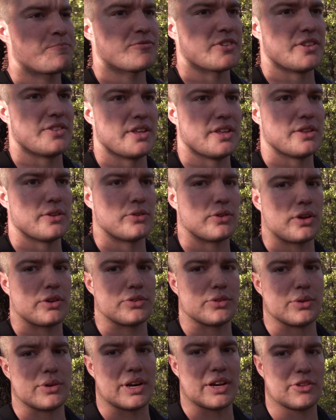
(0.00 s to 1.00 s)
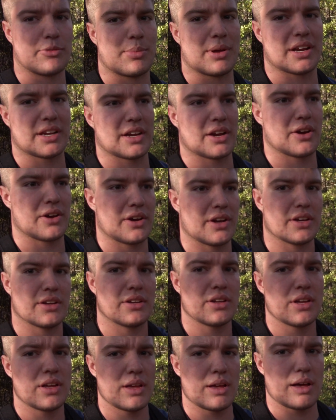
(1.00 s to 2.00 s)
and then there's also a nice bedding area
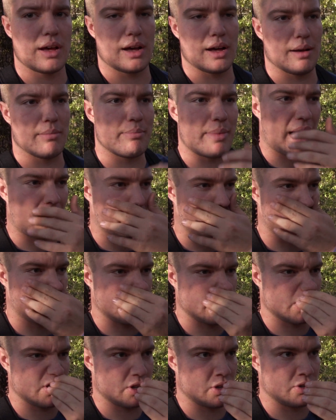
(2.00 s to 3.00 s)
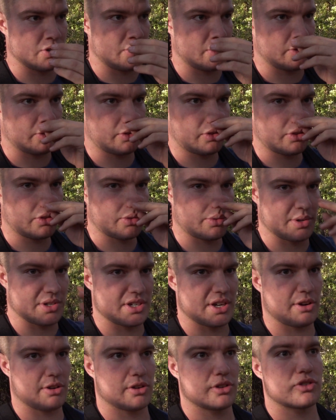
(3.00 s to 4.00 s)
back where I just showed you those three
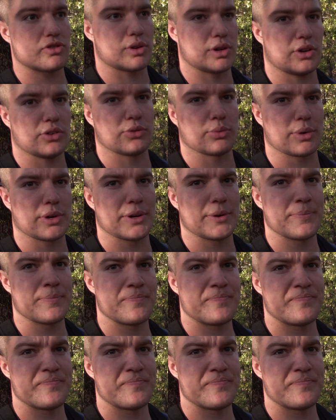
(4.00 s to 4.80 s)
trails were.